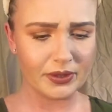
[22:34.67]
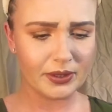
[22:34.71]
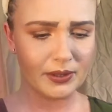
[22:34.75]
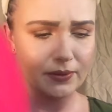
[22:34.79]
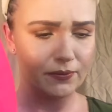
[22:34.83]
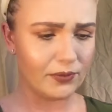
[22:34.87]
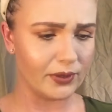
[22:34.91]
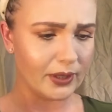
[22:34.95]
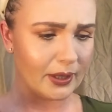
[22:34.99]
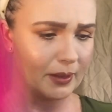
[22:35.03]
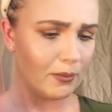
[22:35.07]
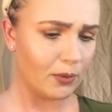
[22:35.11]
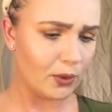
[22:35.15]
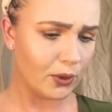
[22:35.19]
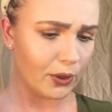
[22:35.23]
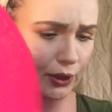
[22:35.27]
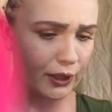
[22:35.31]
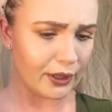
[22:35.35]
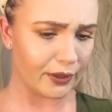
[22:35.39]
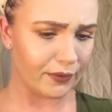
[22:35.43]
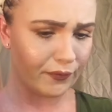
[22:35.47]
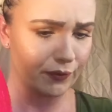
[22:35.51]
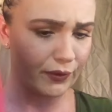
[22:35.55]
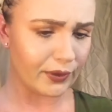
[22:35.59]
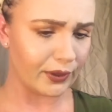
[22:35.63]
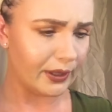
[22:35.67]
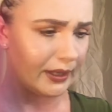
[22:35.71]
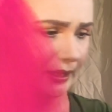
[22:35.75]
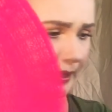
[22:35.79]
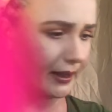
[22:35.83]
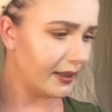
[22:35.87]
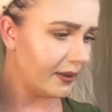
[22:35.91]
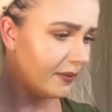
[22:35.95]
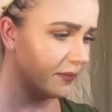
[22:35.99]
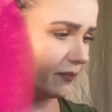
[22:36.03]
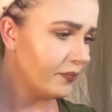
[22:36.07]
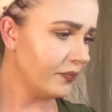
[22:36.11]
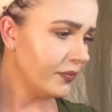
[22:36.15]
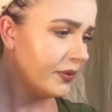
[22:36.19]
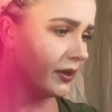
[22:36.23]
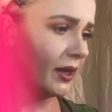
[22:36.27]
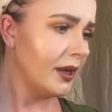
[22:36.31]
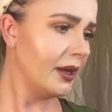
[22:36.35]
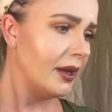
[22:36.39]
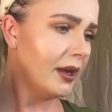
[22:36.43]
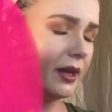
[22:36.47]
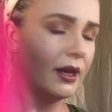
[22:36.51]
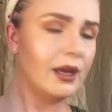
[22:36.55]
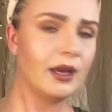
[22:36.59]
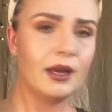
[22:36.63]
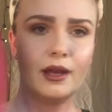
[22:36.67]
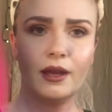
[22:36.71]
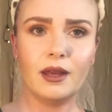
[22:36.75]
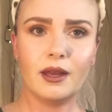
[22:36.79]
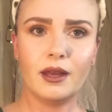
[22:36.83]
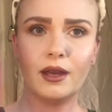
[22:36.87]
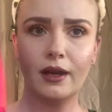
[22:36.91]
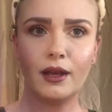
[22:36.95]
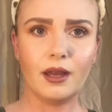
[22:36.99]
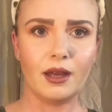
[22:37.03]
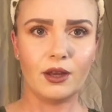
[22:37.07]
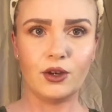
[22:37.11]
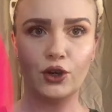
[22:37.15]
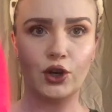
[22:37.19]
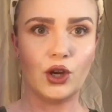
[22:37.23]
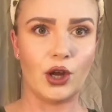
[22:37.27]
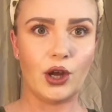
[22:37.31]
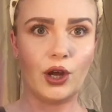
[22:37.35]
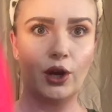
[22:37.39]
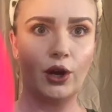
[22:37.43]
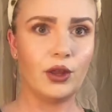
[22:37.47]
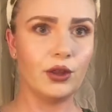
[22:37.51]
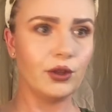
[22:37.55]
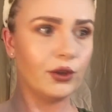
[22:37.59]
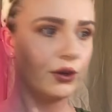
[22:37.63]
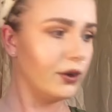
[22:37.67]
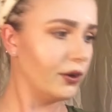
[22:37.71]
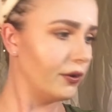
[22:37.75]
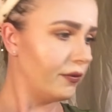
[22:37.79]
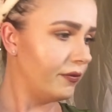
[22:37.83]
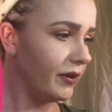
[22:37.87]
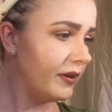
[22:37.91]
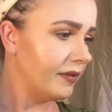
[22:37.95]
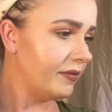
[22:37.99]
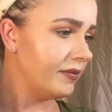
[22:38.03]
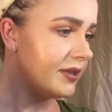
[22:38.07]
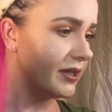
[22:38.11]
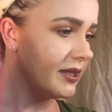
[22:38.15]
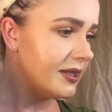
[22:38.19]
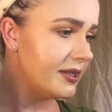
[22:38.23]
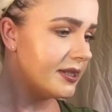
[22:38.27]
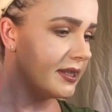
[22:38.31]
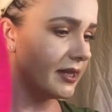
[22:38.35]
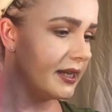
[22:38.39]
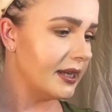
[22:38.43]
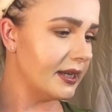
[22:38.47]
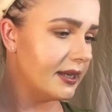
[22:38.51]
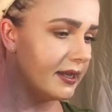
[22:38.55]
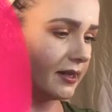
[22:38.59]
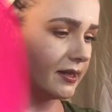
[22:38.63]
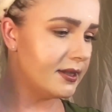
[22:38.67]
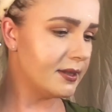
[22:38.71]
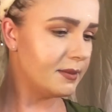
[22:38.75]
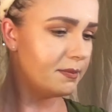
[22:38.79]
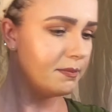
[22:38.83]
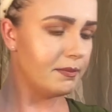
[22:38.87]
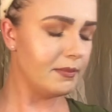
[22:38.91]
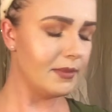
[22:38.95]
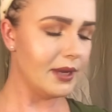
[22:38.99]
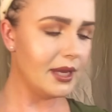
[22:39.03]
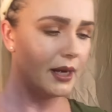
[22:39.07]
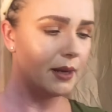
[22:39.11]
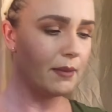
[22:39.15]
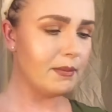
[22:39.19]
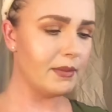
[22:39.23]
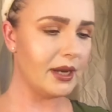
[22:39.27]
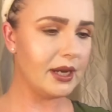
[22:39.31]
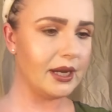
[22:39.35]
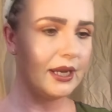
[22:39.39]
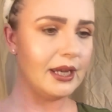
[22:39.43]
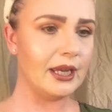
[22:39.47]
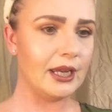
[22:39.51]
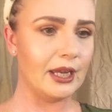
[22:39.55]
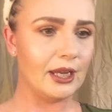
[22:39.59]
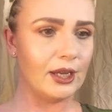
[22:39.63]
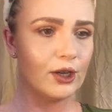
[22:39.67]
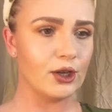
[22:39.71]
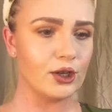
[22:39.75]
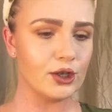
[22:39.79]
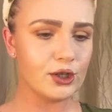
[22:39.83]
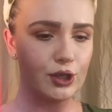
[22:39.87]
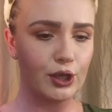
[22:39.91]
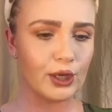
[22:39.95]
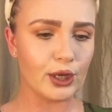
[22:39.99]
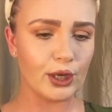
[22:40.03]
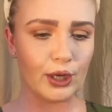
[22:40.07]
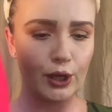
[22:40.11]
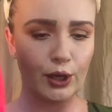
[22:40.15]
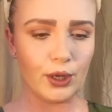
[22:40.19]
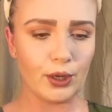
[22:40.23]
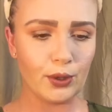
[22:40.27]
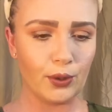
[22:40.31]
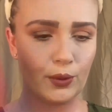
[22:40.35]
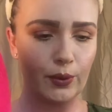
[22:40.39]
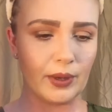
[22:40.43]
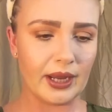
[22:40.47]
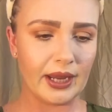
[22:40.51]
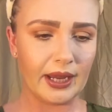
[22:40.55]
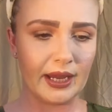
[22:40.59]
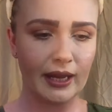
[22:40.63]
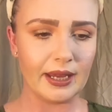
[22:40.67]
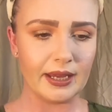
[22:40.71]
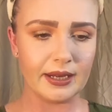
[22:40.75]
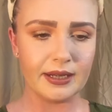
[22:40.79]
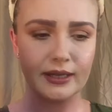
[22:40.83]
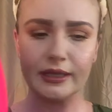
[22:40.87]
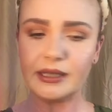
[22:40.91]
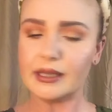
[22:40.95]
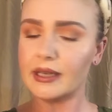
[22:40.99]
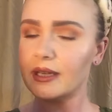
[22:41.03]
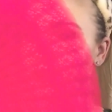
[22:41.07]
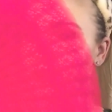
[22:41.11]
the flea market for like $1.50 many years ago, and it